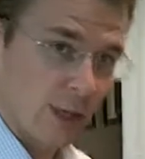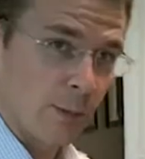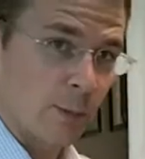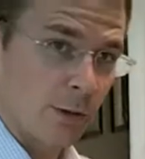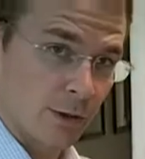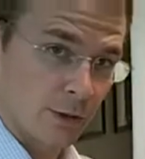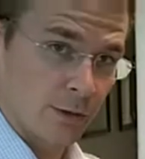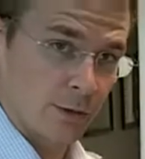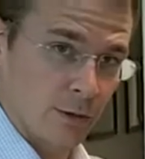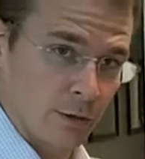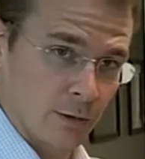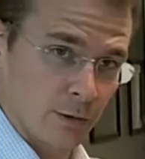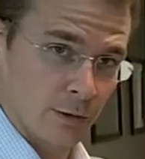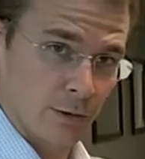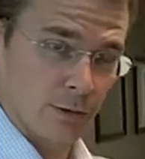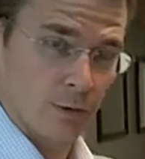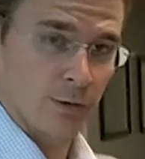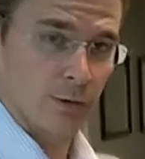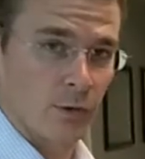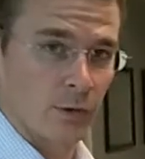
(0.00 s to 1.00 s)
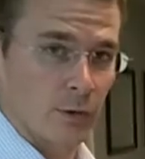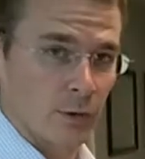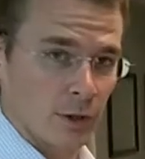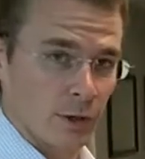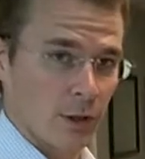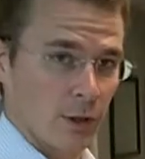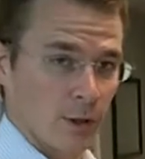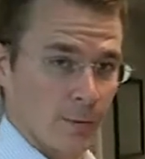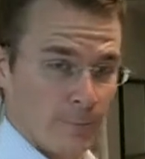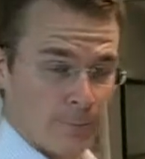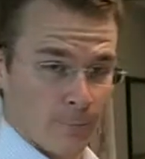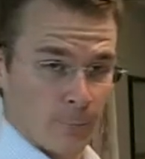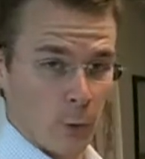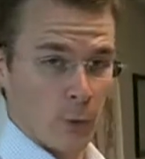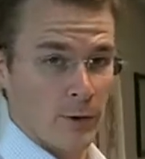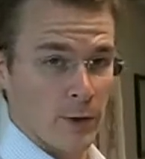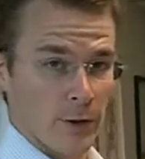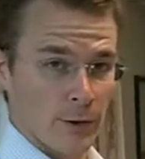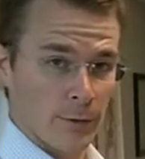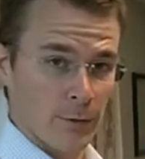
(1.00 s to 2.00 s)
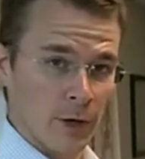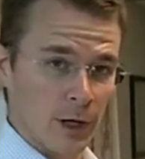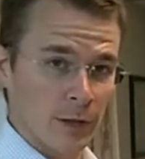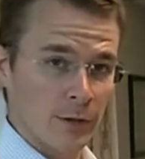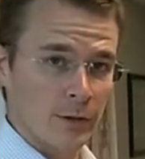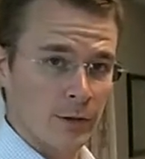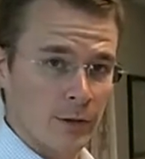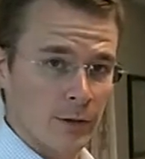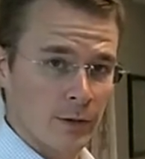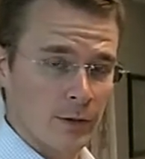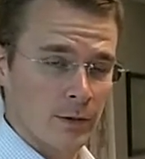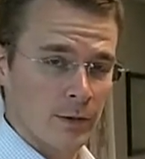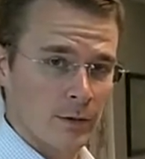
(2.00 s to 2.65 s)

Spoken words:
amplitude to occur for the thrust.